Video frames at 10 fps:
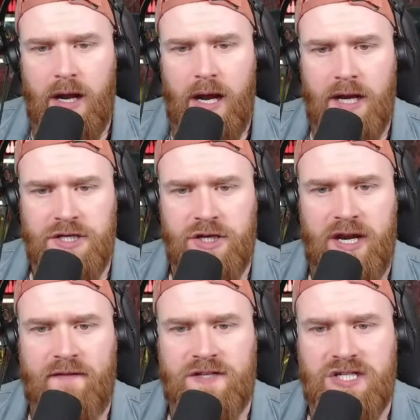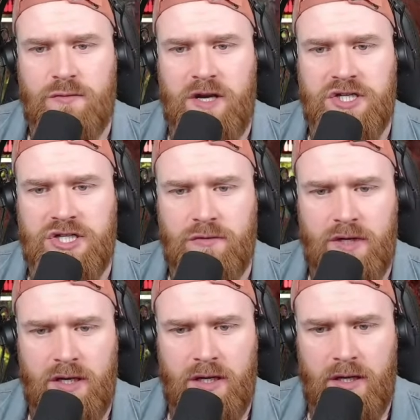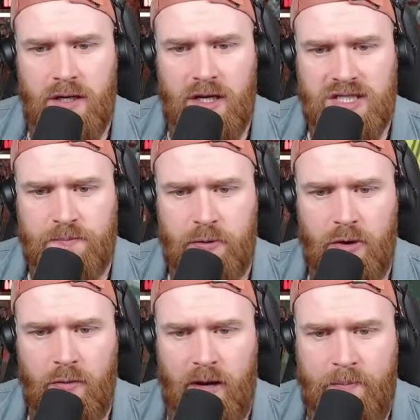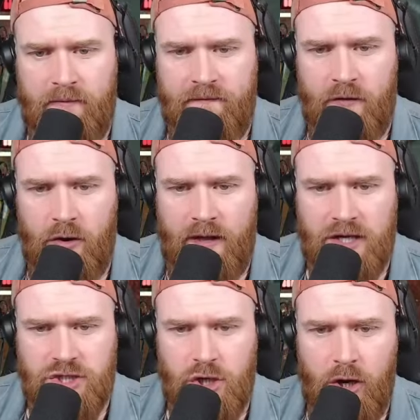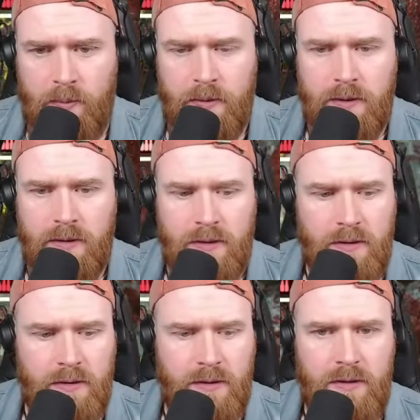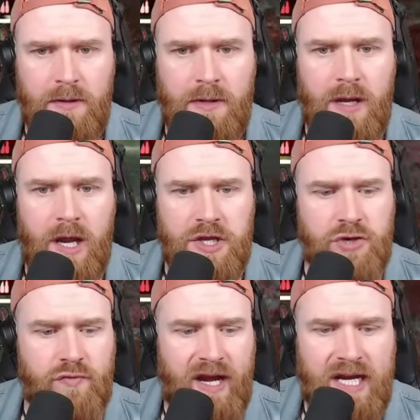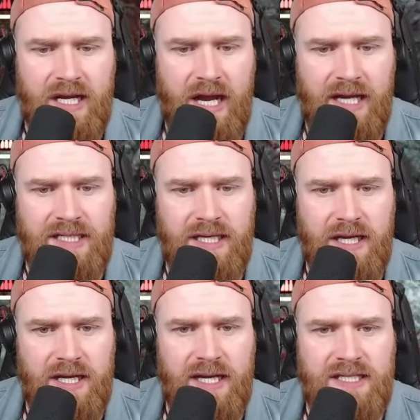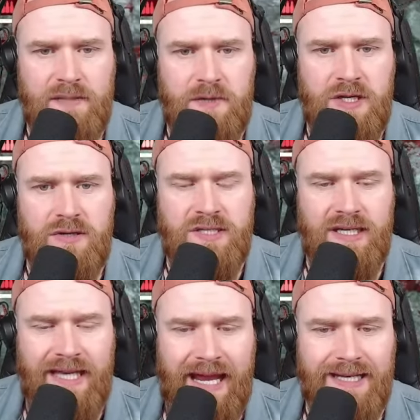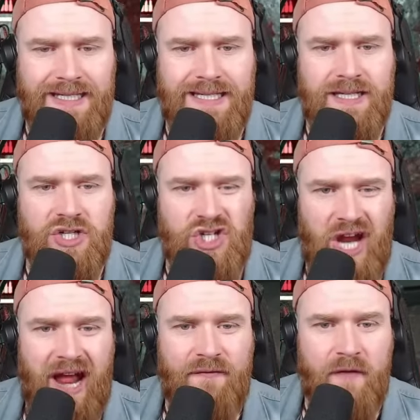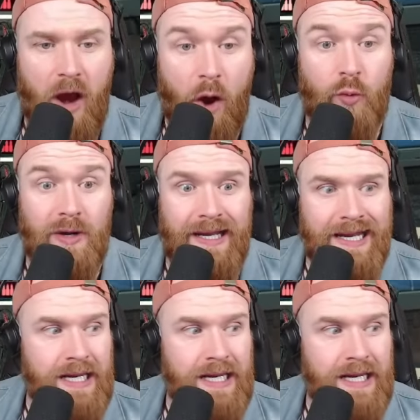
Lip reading: and you're going to have to switch to a support weapon for that job, and you recognize that it needs to be used against chaff only,